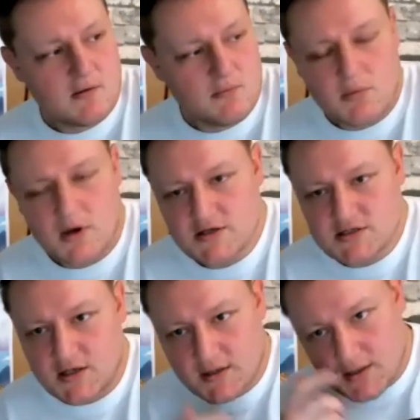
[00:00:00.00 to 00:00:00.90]
My
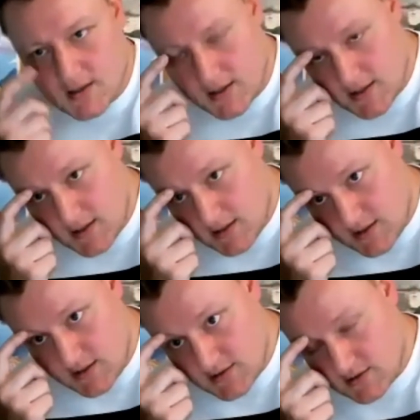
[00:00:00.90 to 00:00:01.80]
son, he
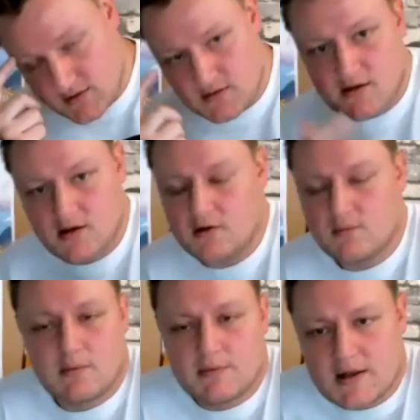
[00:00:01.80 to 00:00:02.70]
he I can't
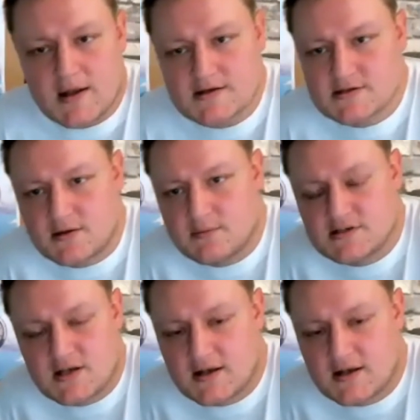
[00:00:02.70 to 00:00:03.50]
remember the last time he said